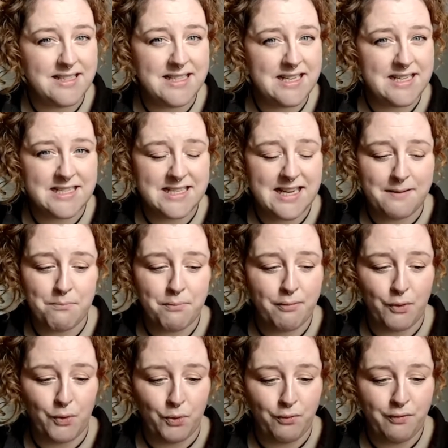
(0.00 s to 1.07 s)
didn't
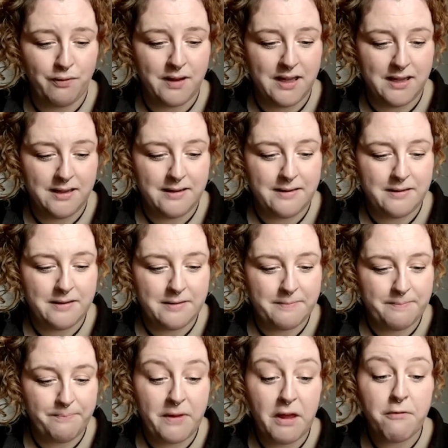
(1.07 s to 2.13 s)
improve.
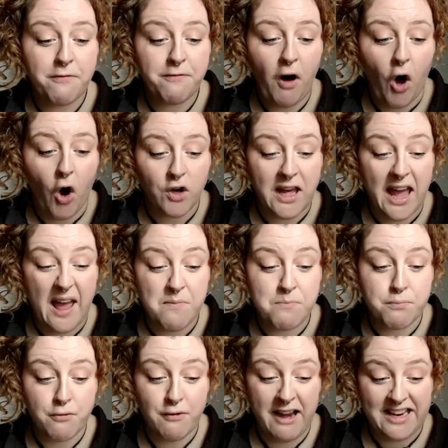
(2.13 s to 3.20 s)
Fog
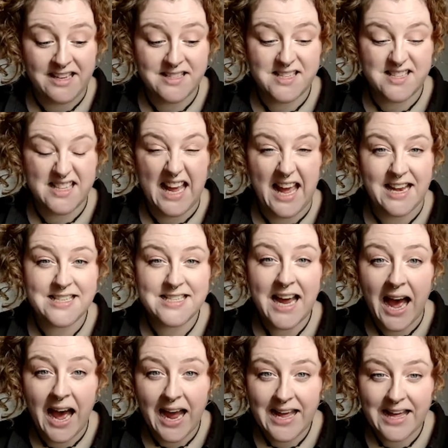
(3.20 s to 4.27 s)
embraced the
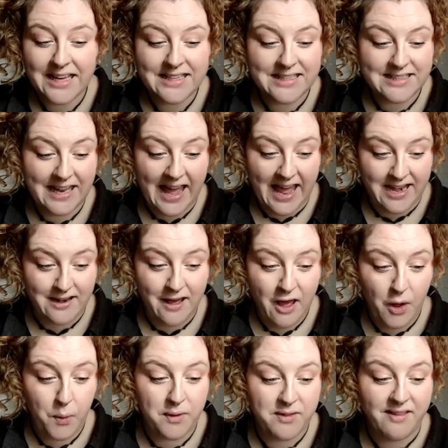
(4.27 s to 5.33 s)
entire glen
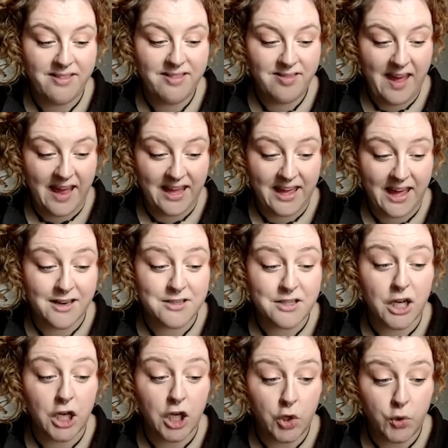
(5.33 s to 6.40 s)
with a thick and
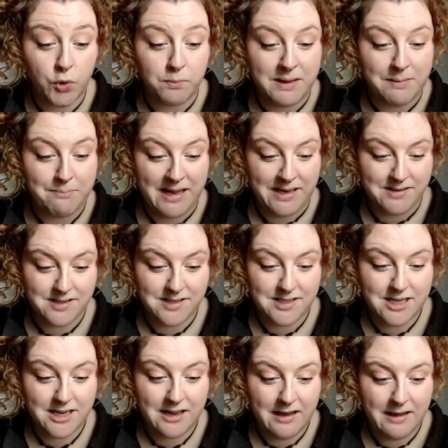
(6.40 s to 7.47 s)
gloomy mist.
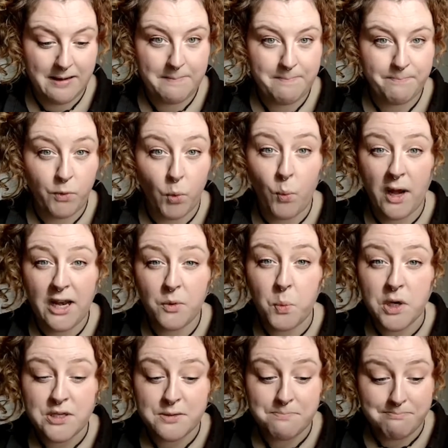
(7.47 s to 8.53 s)
When it
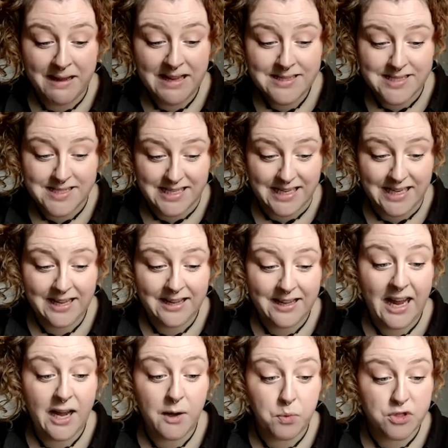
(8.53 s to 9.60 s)
wasn't misty,
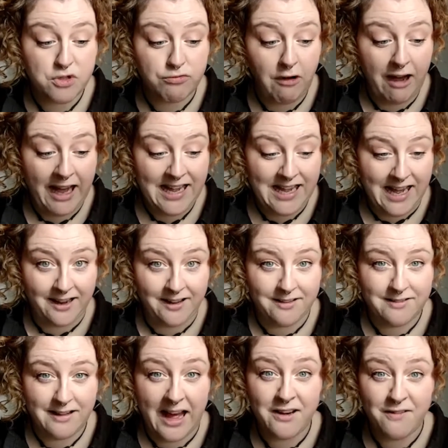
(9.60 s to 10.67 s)
it was raining,
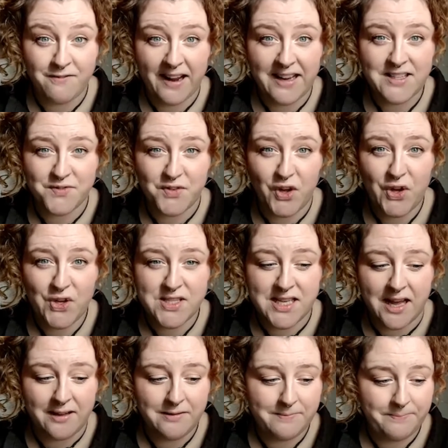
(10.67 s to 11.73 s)
and vice
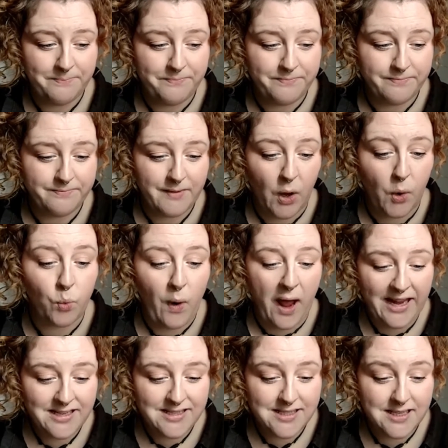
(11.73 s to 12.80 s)
versa.
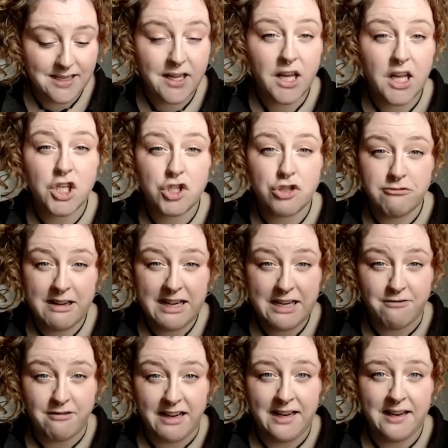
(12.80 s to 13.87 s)
Wet,
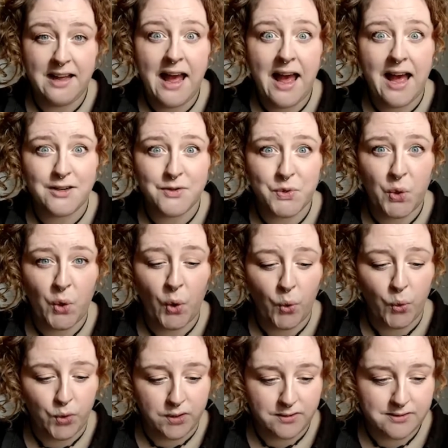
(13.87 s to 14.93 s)
dreary, and
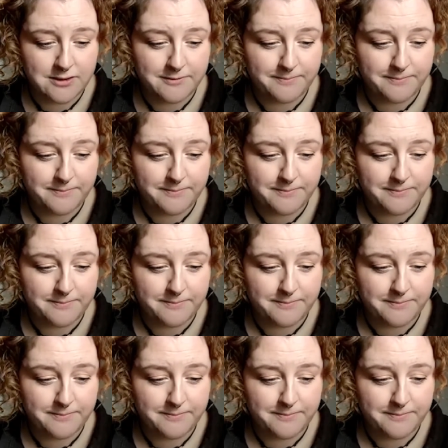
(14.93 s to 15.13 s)
cold.